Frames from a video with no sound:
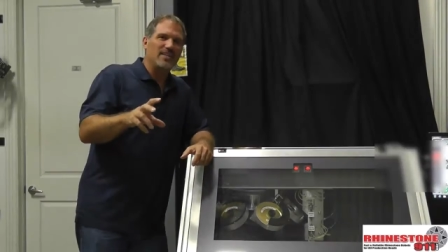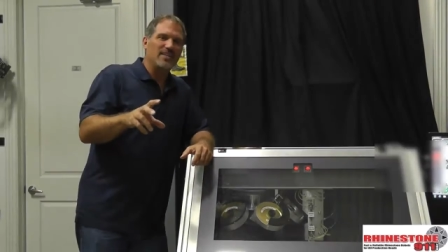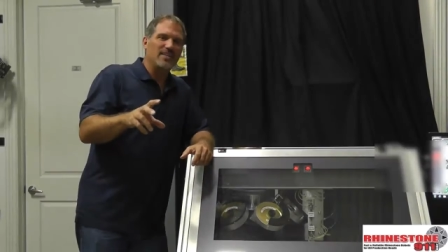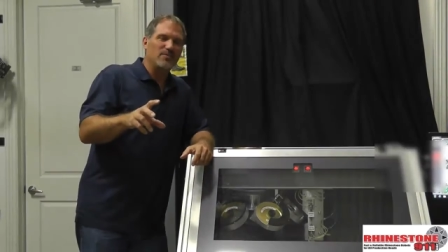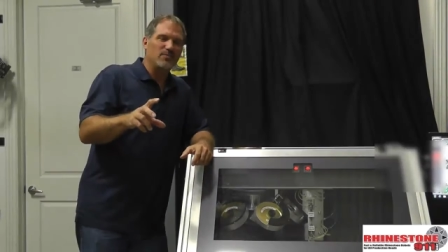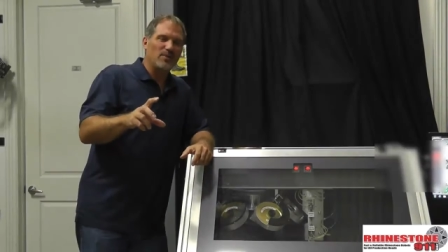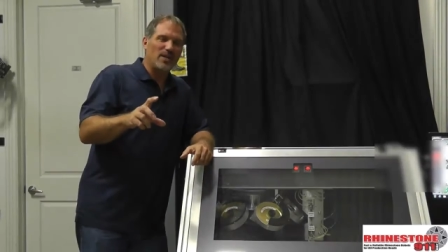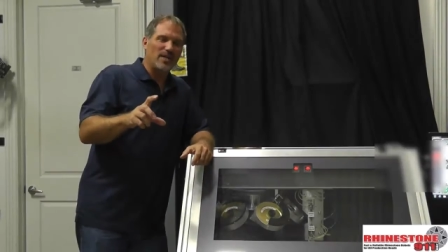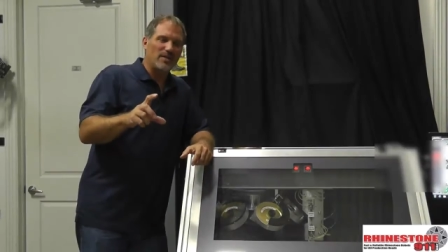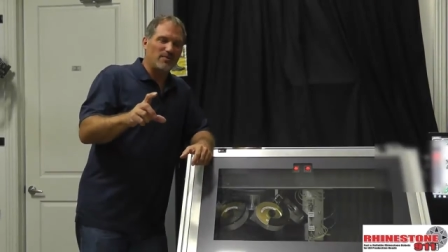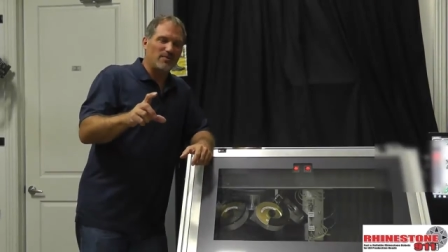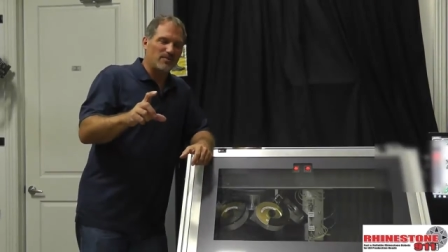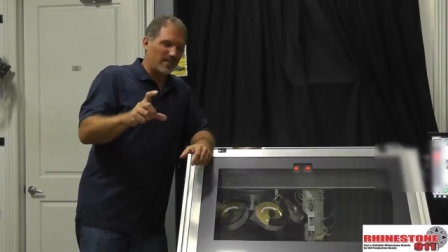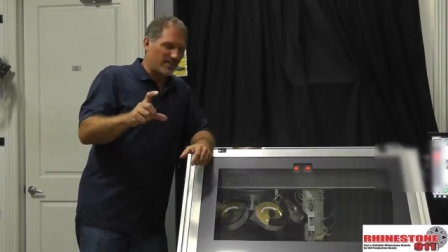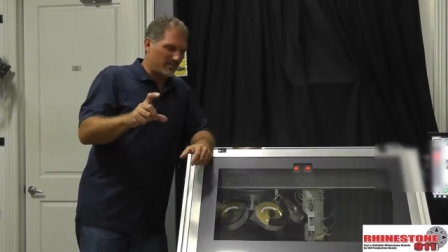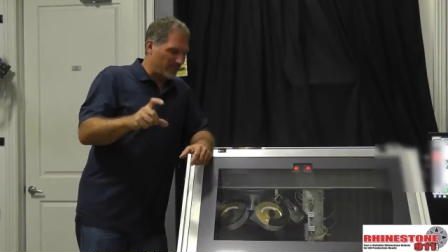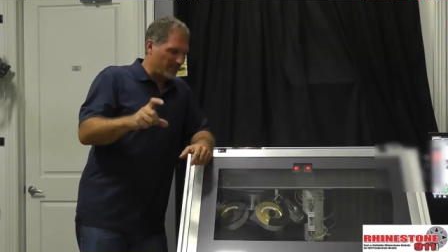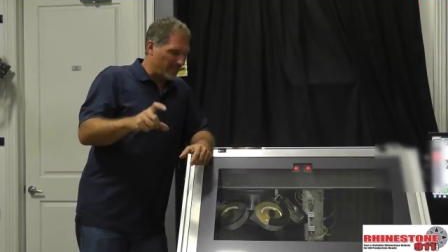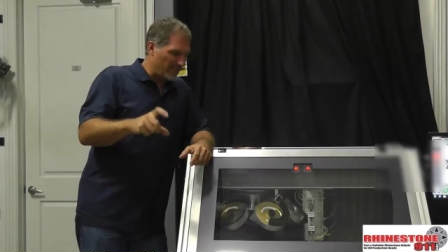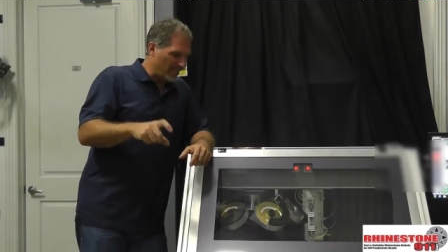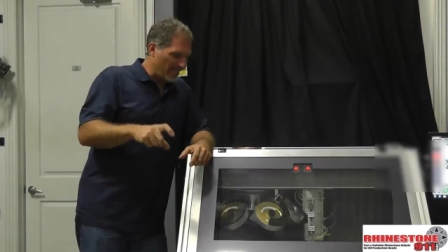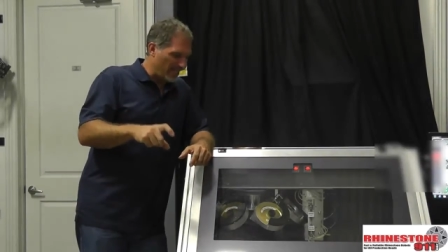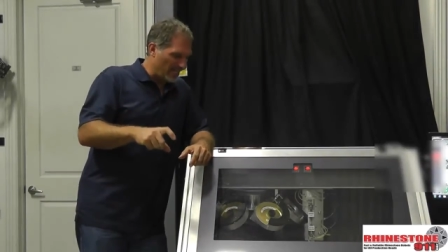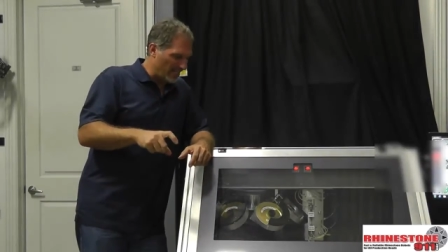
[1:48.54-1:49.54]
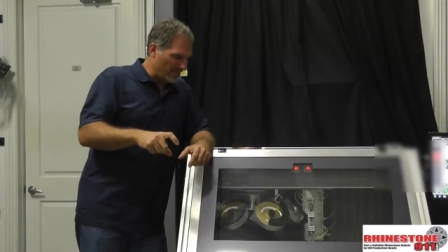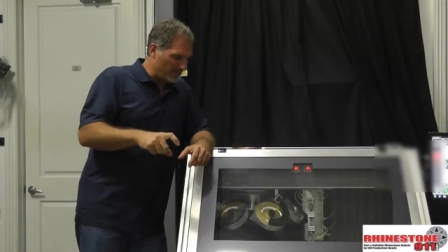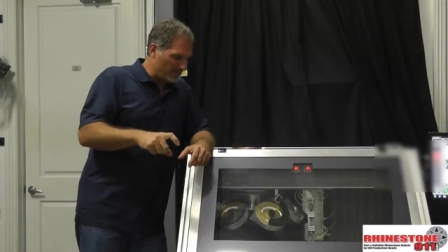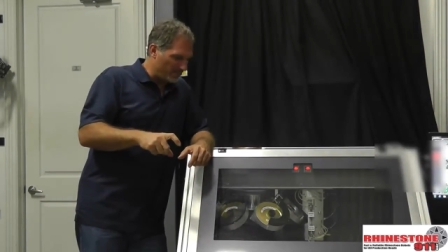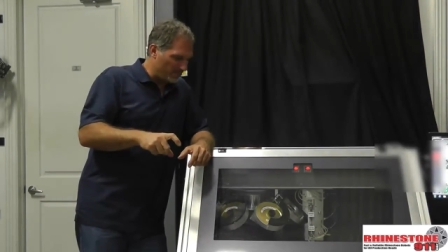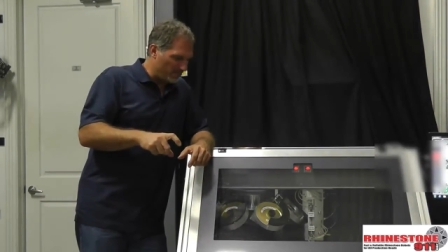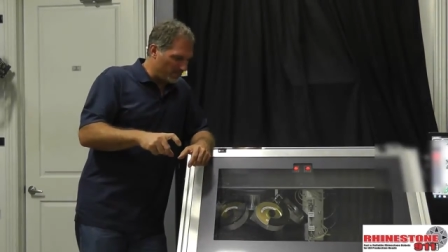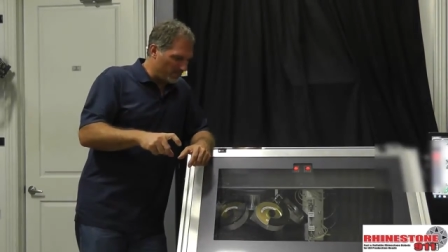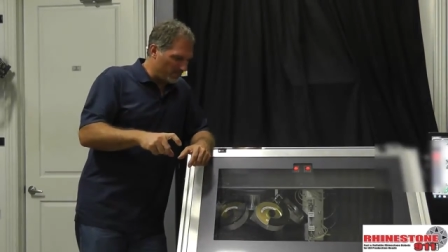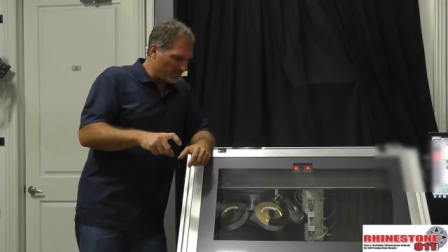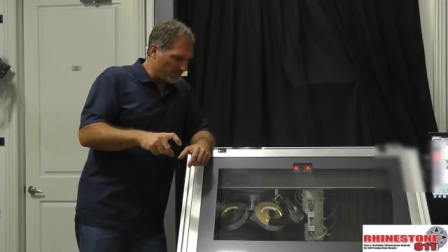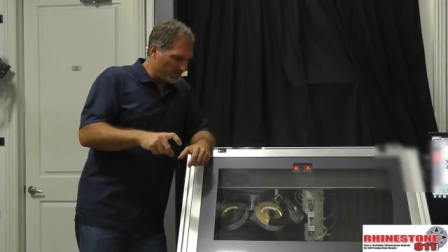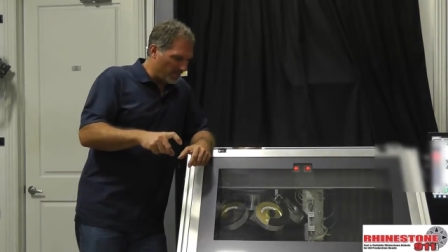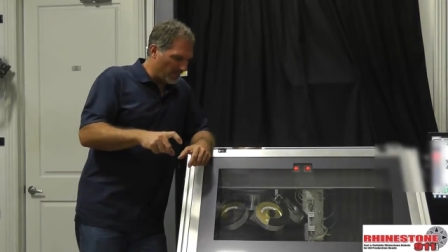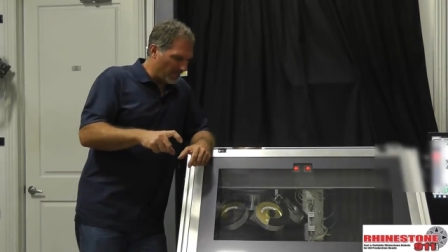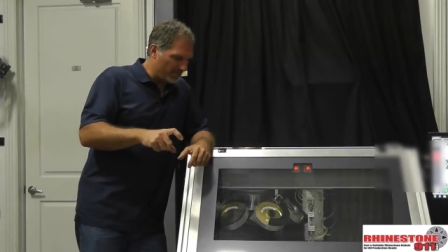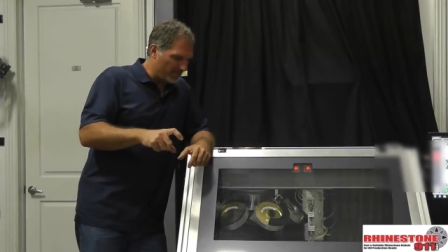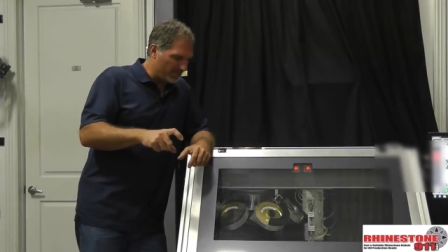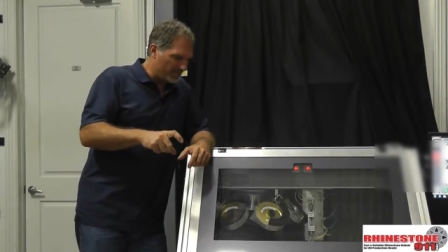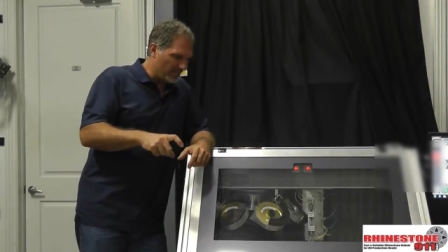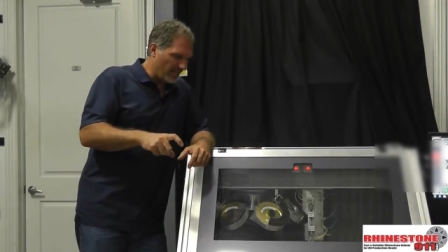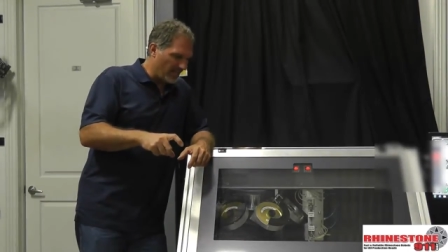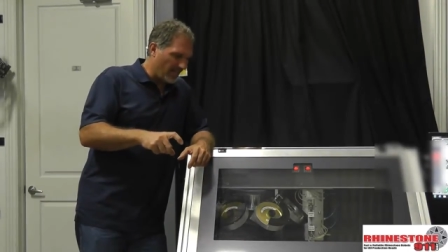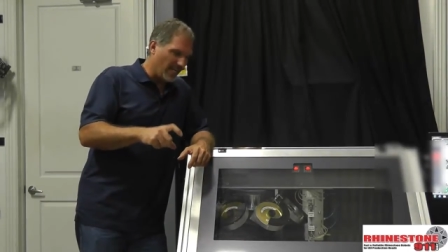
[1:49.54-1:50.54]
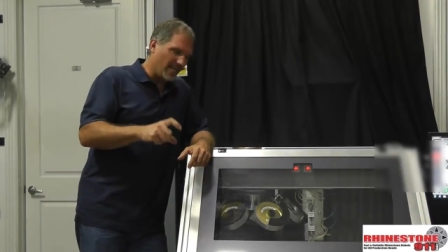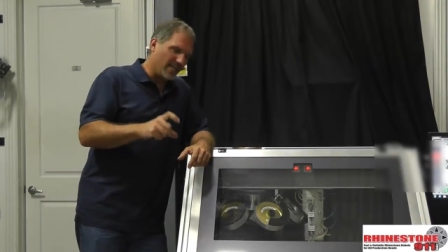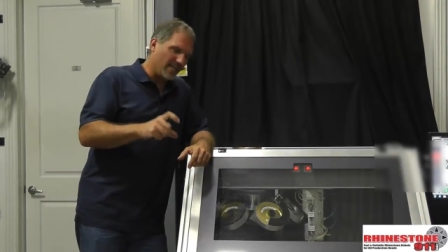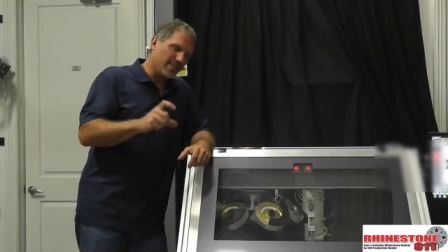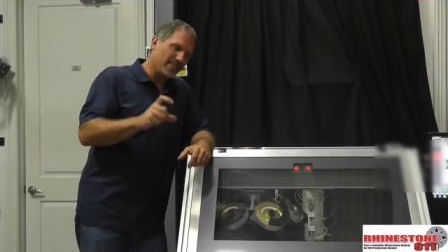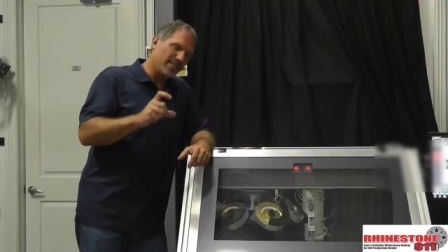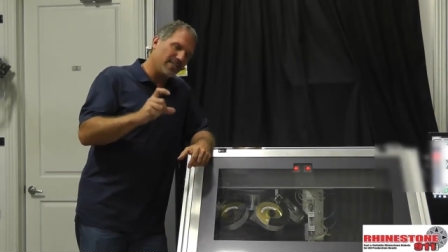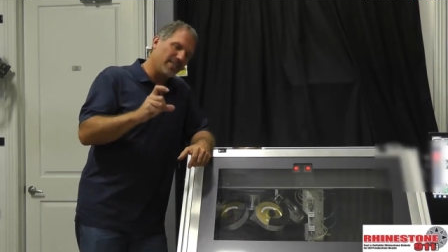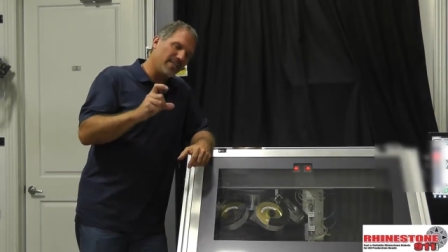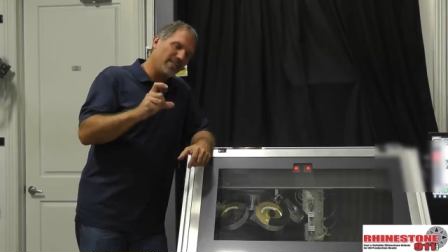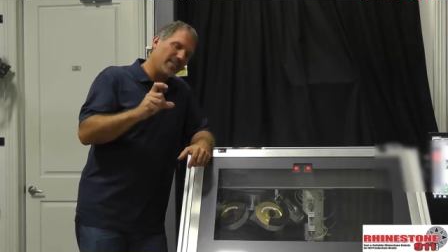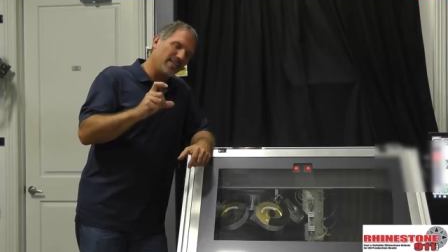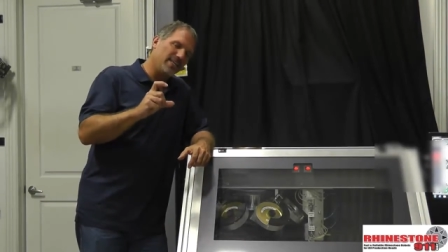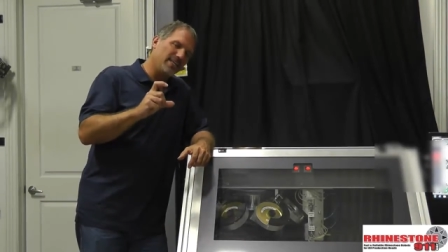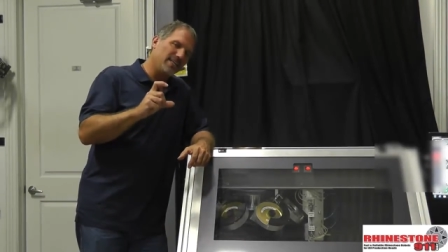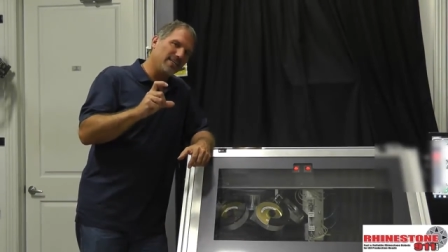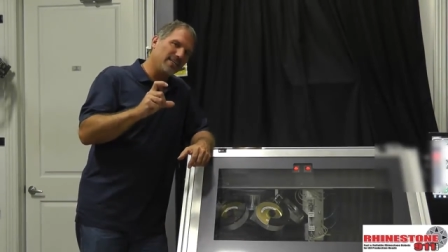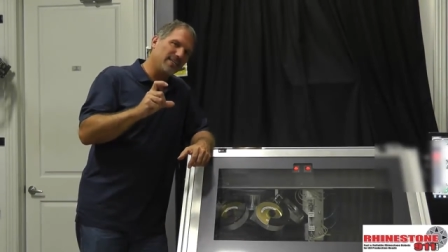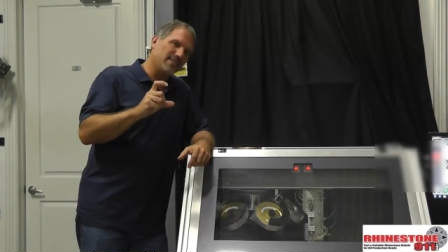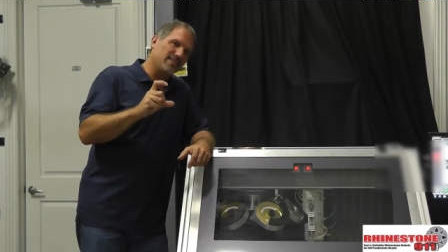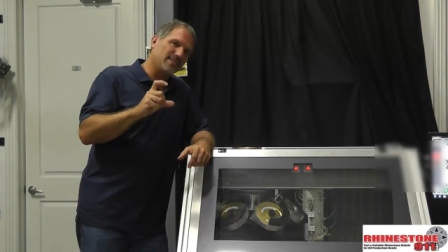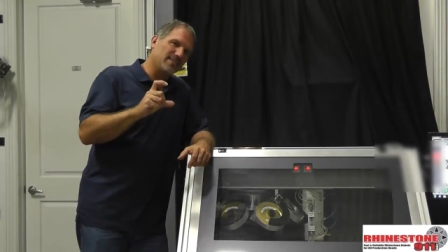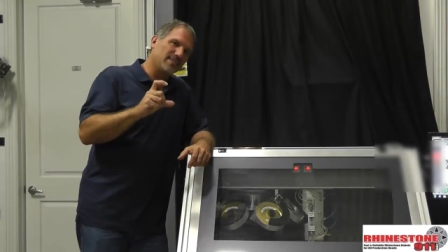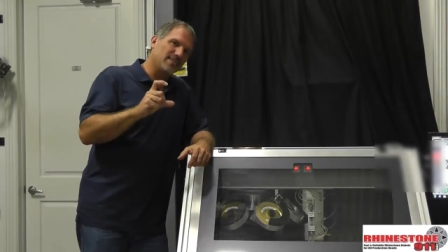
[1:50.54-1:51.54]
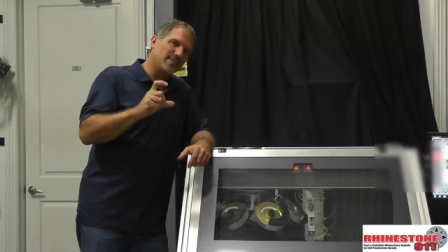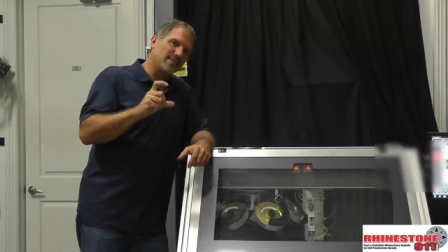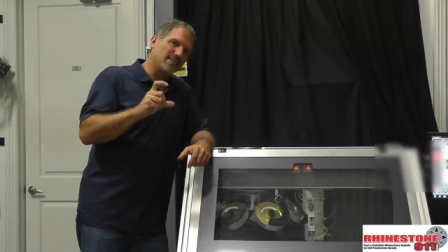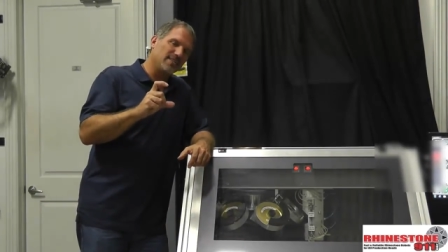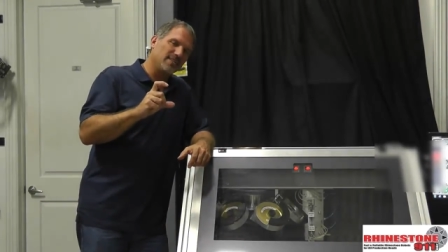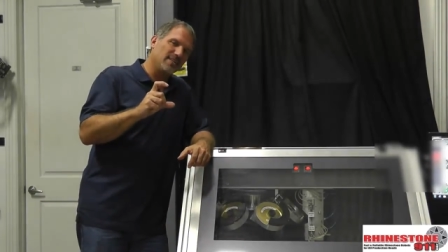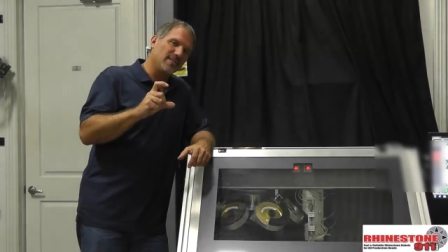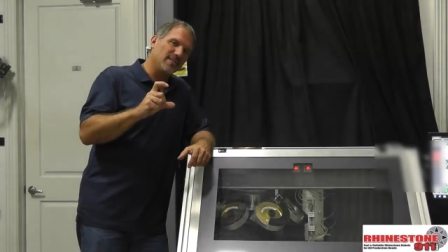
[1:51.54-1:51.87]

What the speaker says: What we have done is